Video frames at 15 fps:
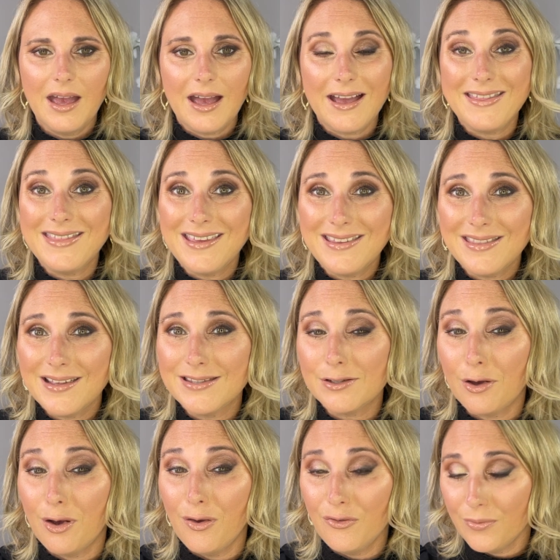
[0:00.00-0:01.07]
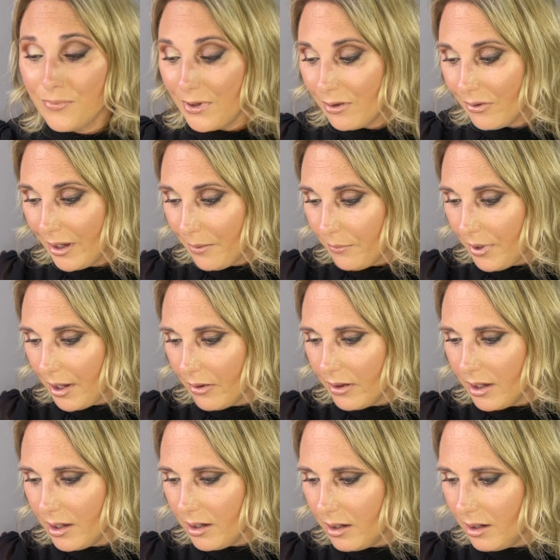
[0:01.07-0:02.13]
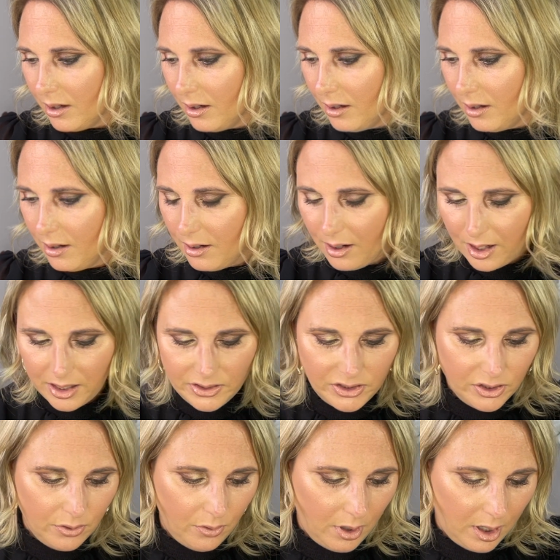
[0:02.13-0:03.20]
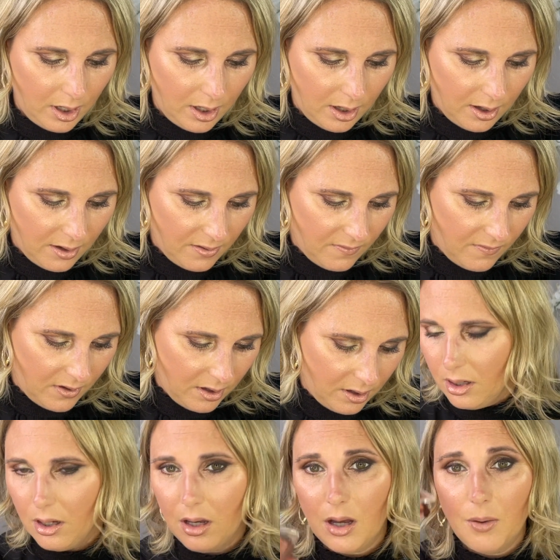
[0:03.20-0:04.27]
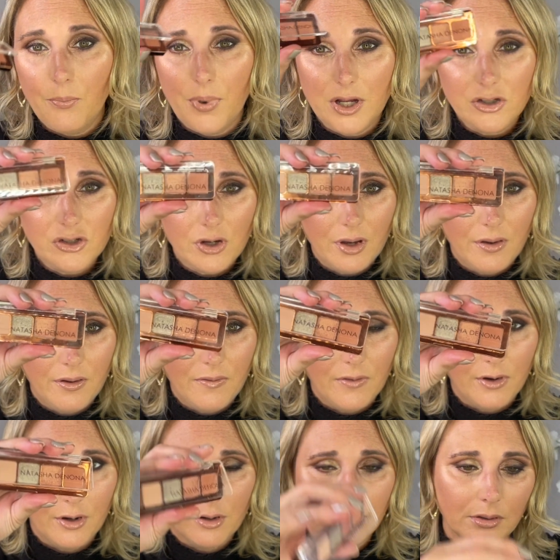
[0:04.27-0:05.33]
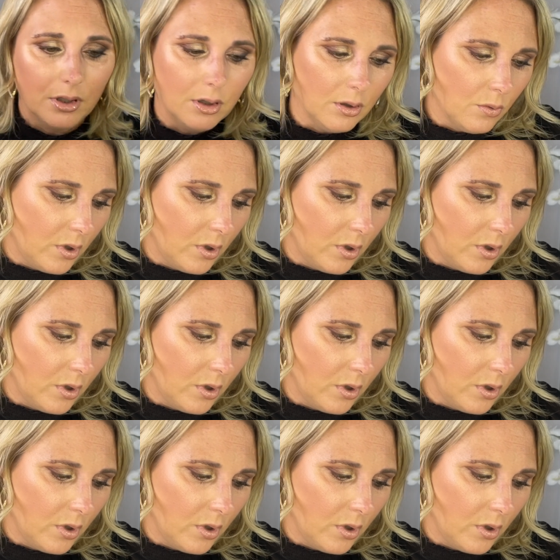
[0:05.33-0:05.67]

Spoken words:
I think that's all from the Glam palette. I do have a bunch of her little